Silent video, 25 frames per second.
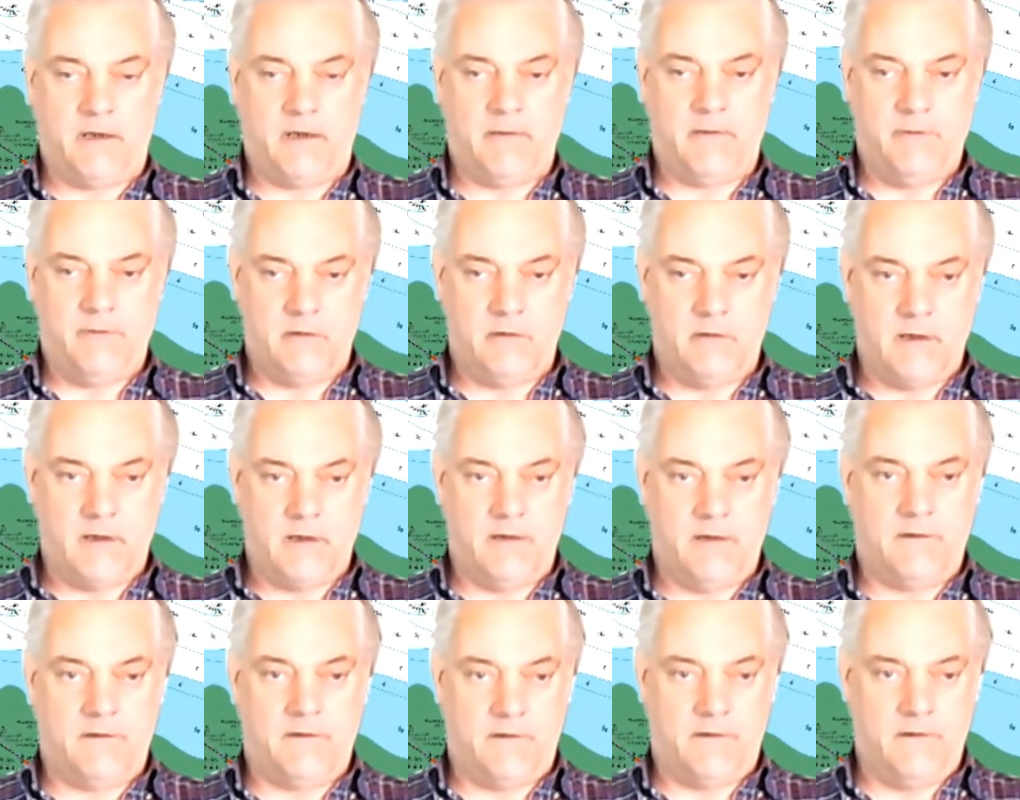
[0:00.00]
If you're
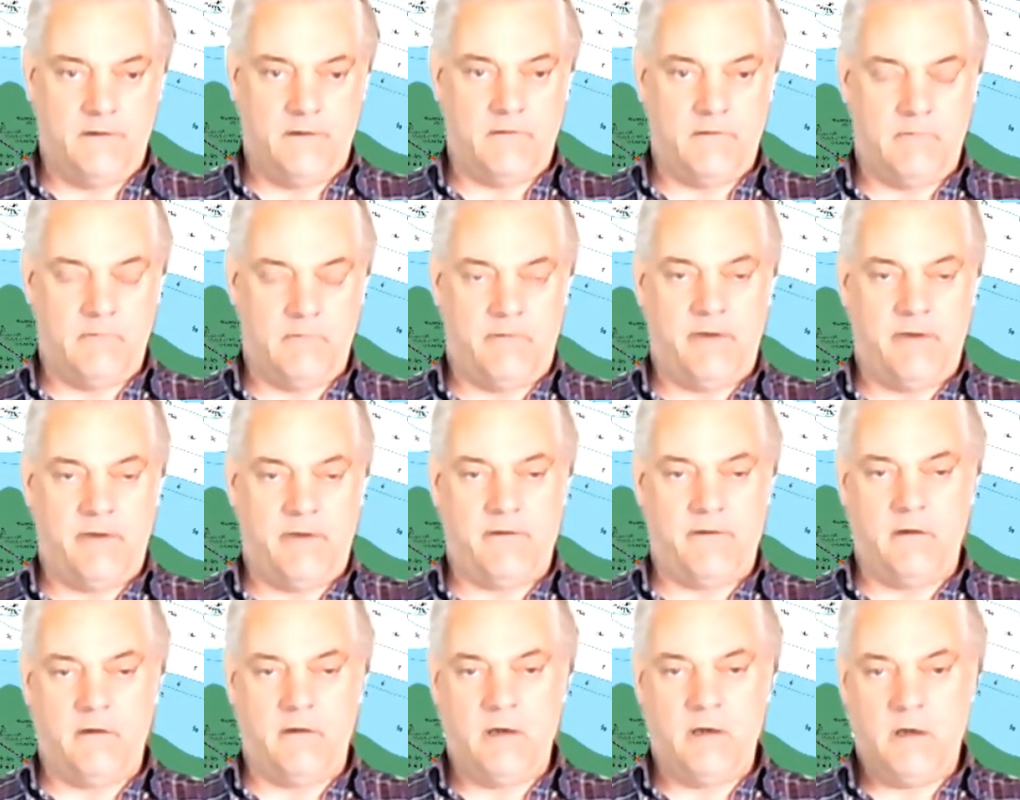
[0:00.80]
going to do some
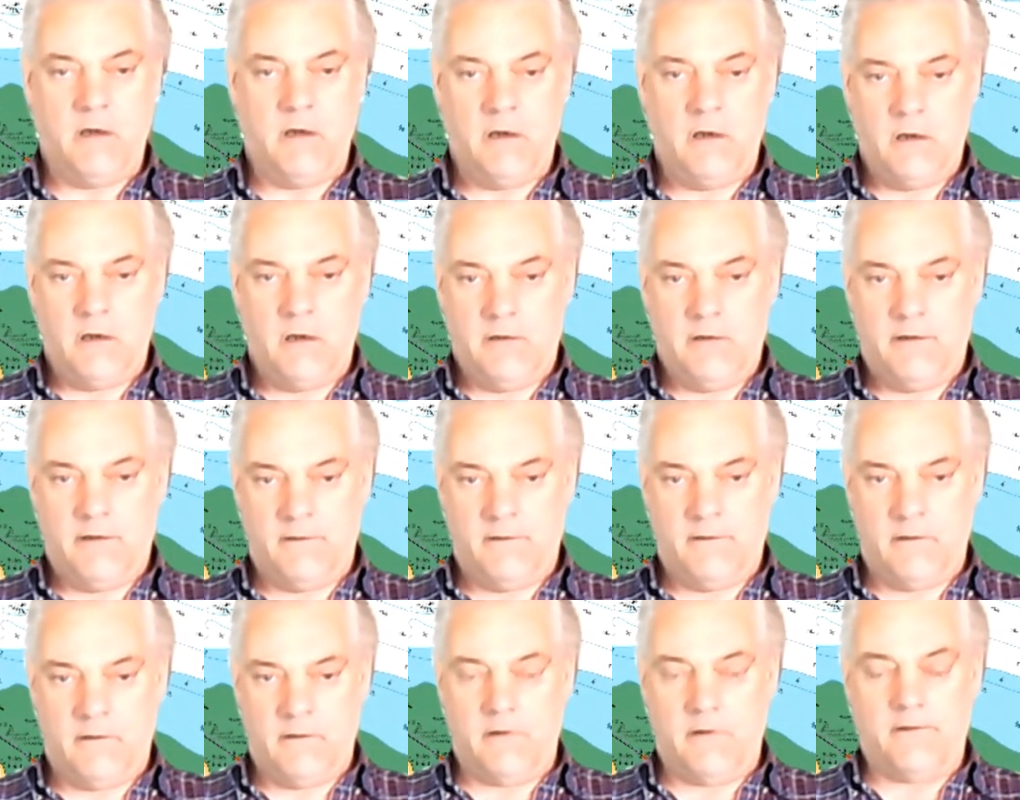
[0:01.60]
revision,
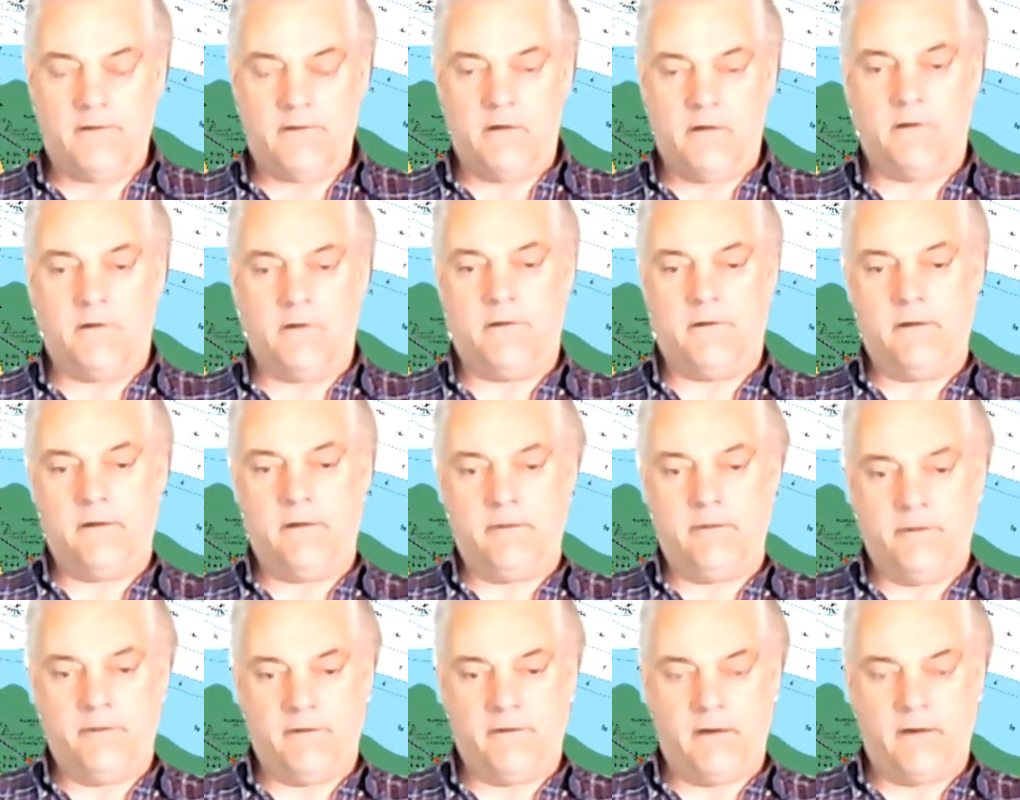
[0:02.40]
there's lots and lots of
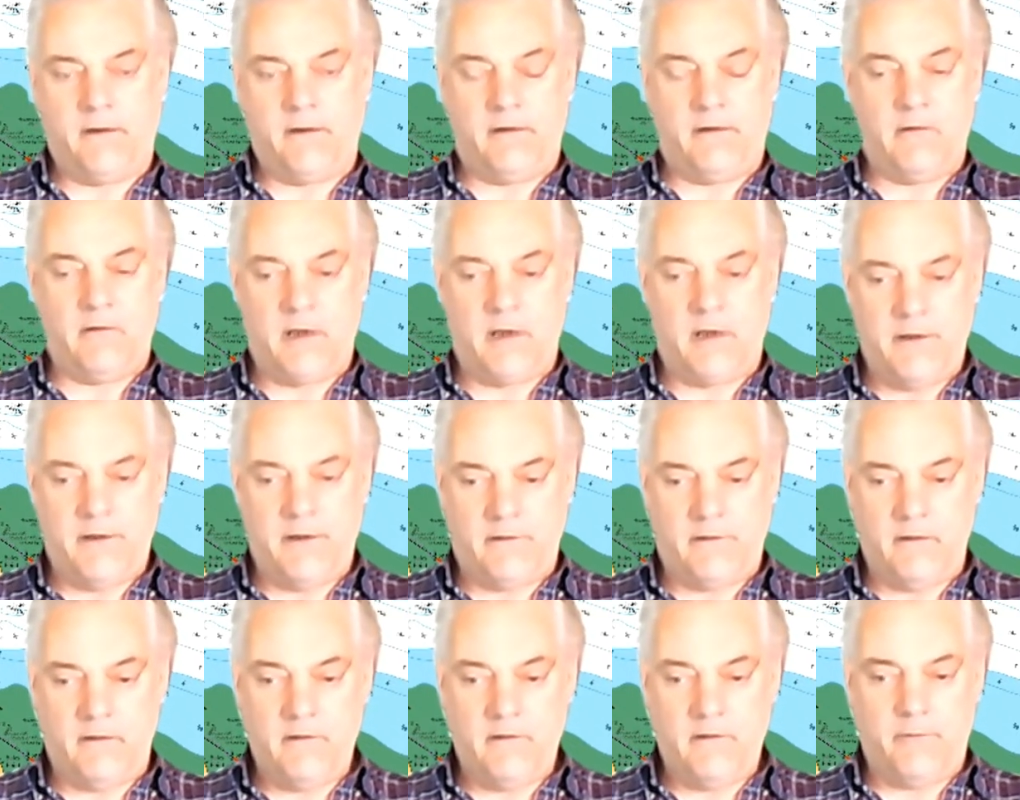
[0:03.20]
different
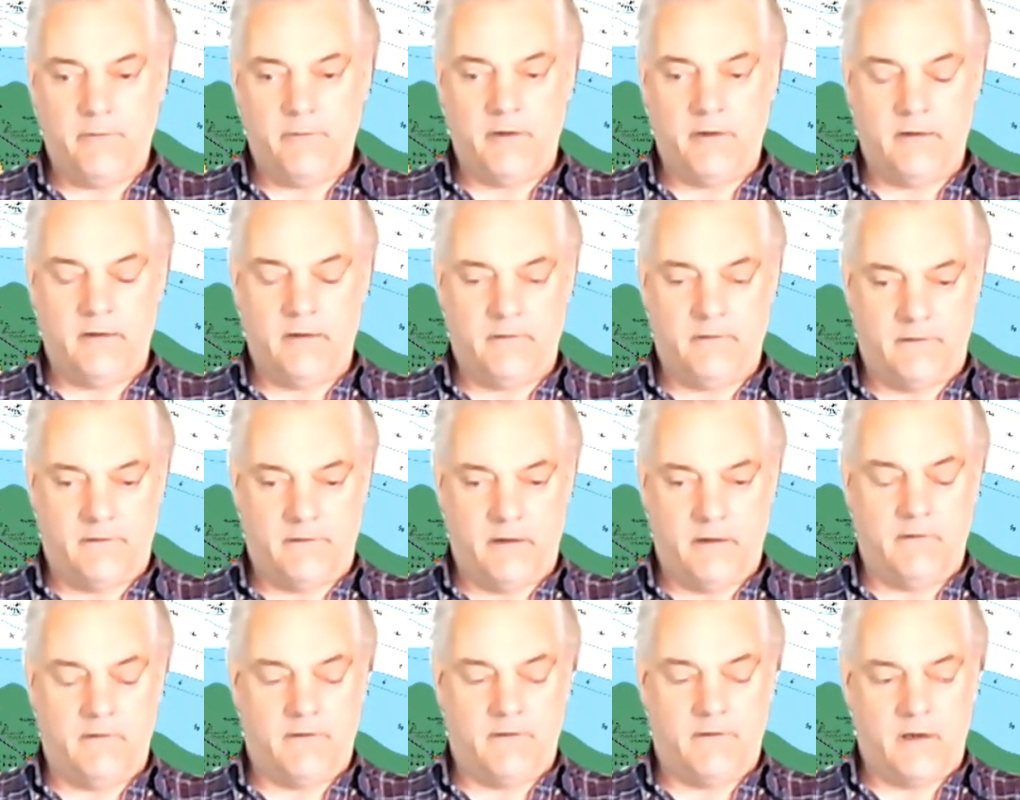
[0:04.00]
situations, but
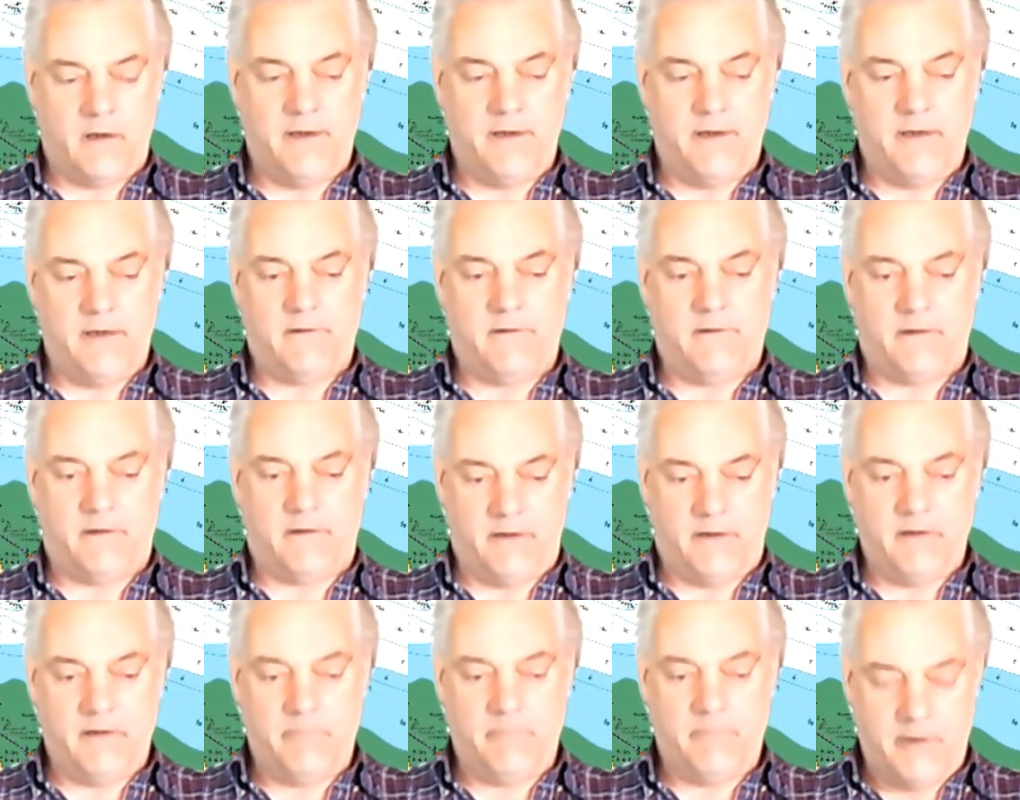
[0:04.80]
students are used to
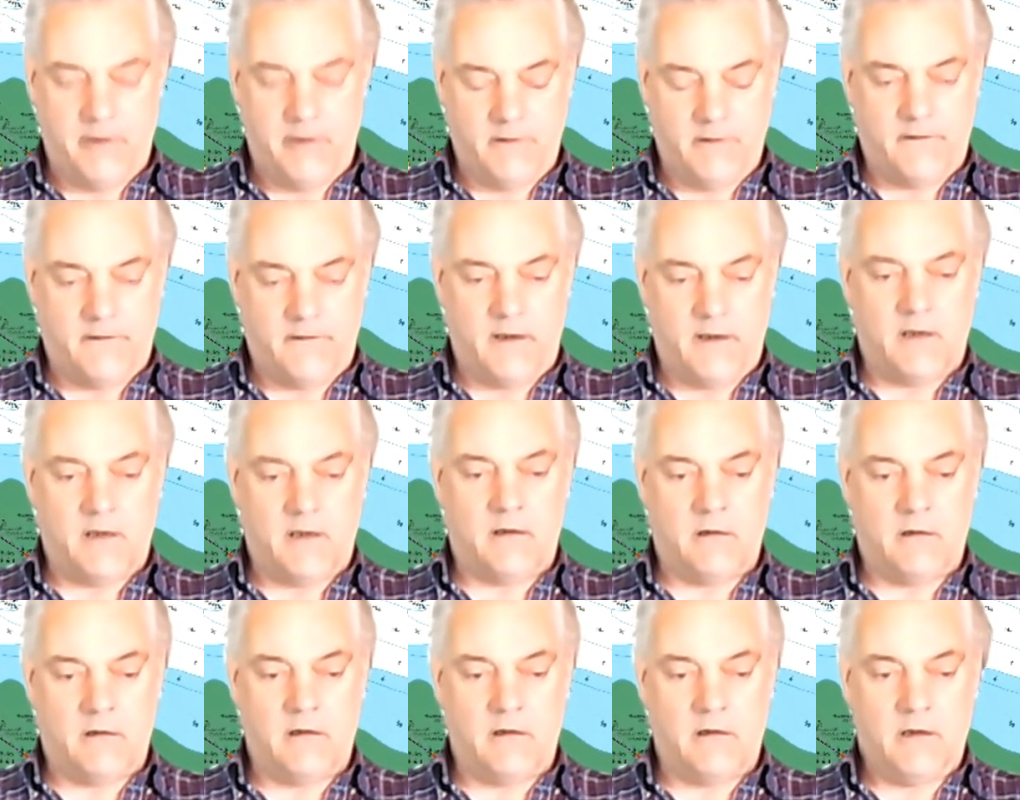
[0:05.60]
this because they
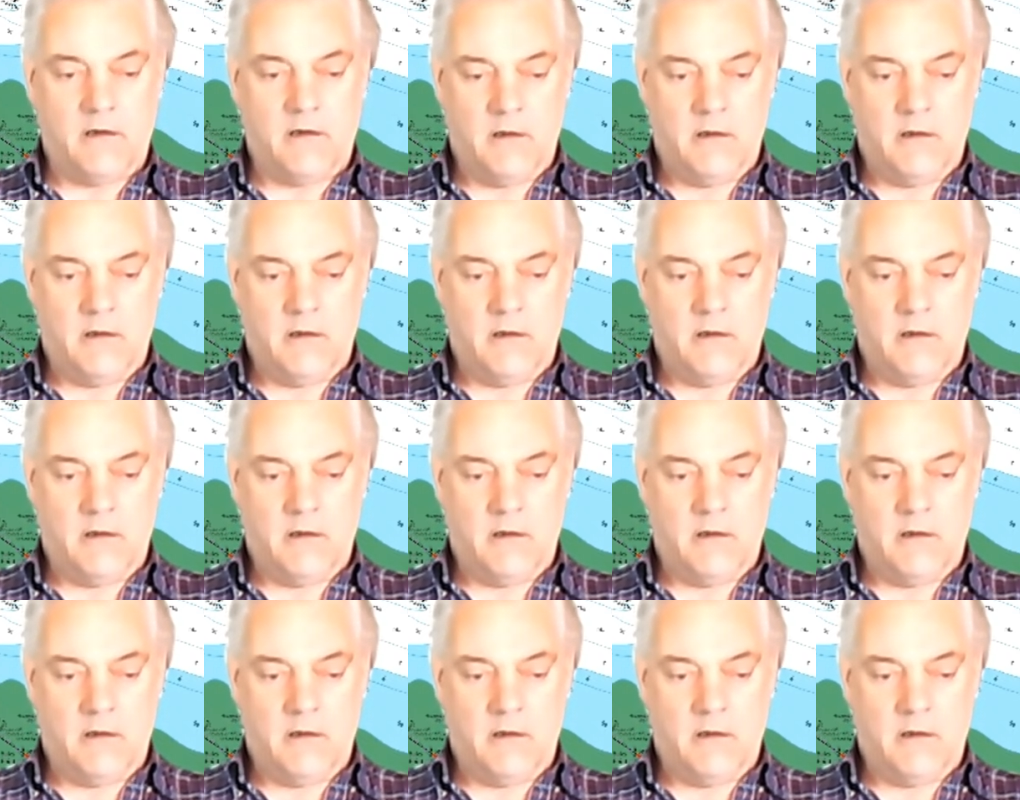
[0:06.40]
are